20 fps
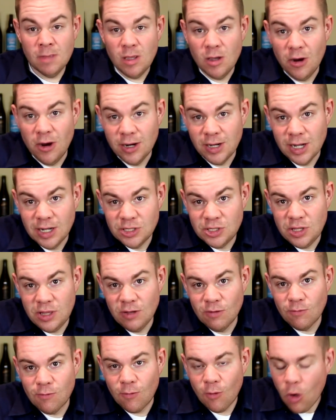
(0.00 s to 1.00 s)
All right, guys, so
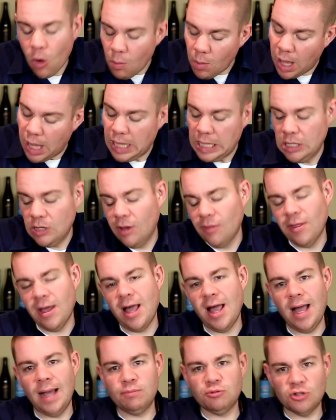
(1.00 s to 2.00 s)
the aroma on the
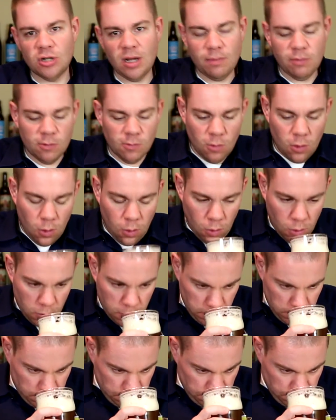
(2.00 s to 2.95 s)
hop, drop, and roll